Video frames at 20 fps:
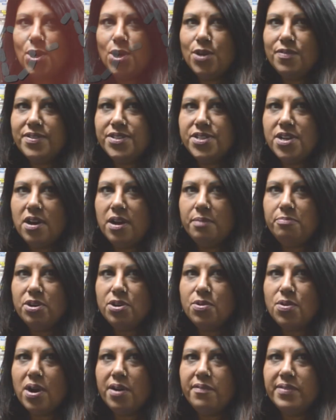over time
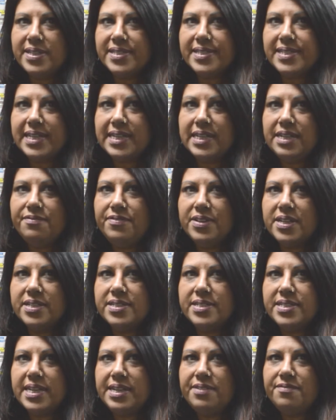requiring
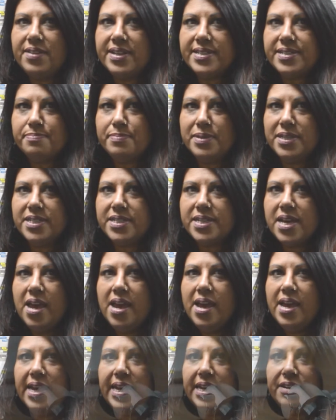significant investment
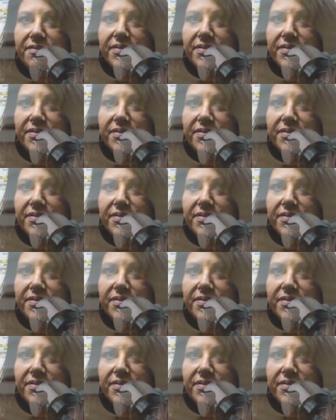in